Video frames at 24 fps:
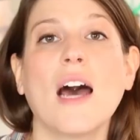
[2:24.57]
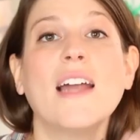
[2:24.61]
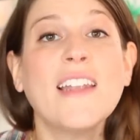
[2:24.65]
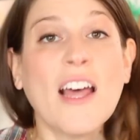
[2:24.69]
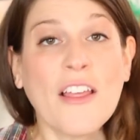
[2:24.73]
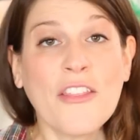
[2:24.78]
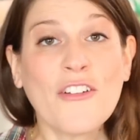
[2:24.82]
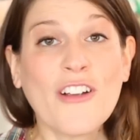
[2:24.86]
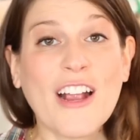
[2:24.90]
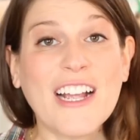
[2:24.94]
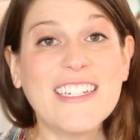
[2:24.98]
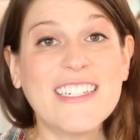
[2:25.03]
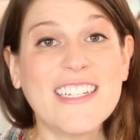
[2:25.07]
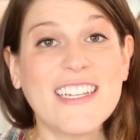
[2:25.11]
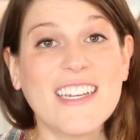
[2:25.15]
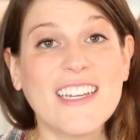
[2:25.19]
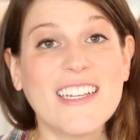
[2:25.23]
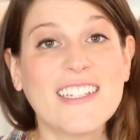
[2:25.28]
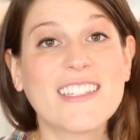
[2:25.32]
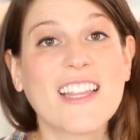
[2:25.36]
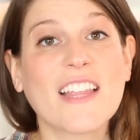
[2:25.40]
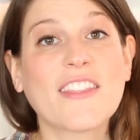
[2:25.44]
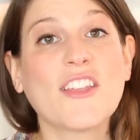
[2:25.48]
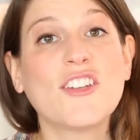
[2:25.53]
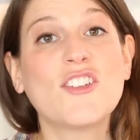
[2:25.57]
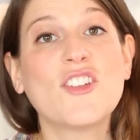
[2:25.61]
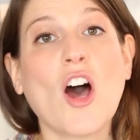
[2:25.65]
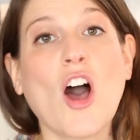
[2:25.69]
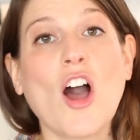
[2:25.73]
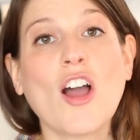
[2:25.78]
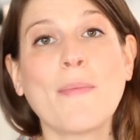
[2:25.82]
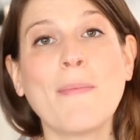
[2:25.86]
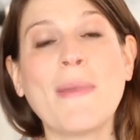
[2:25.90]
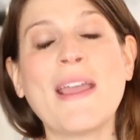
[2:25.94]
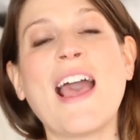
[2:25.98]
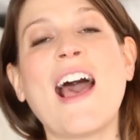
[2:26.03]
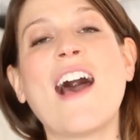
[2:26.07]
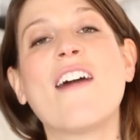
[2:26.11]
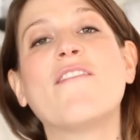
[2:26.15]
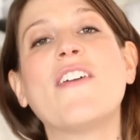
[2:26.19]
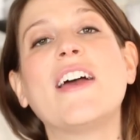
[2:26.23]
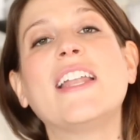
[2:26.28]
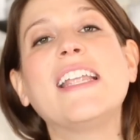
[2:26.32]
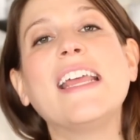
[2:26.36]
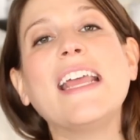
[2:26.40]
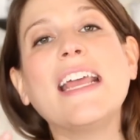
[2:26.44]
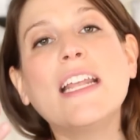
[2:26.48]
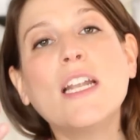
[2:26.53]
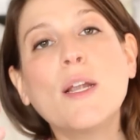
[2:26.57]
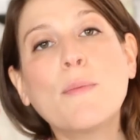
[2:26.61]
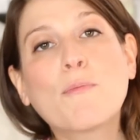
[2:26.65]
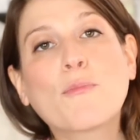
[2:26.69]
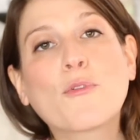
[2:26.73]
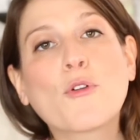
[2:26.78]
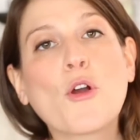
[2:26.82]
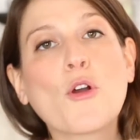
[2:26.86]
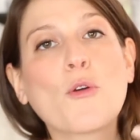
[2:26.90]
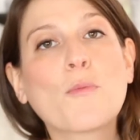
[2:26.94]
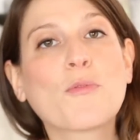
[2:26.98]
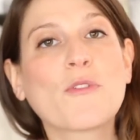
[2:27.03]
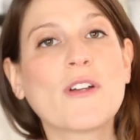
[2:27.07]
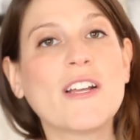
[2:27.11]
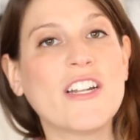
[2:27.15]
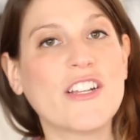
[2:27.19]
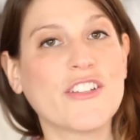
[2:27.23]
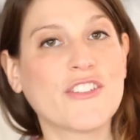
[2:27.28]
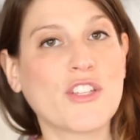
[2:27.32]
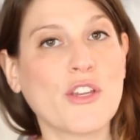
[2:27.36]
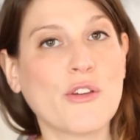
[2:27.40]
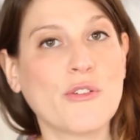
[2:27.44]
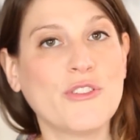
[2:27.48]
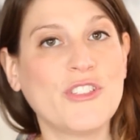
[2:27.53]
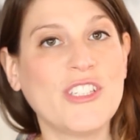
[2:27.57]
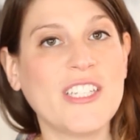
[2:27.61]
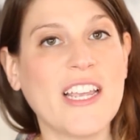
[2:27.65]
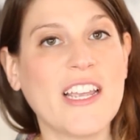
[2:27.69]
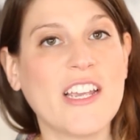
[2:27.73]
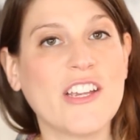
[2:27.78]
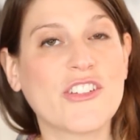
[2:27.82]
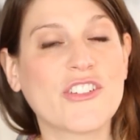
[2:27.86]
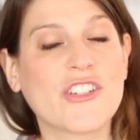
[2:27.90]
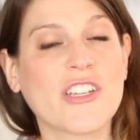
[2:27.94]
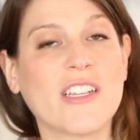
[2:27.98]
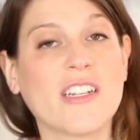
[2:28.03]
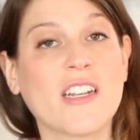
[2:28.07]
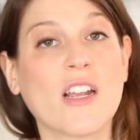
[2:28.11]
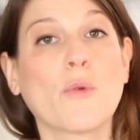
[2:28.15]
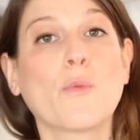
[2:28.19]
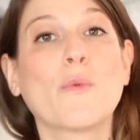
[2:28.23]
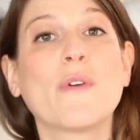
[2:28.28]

Another idea is that the dog may have an inappropriate association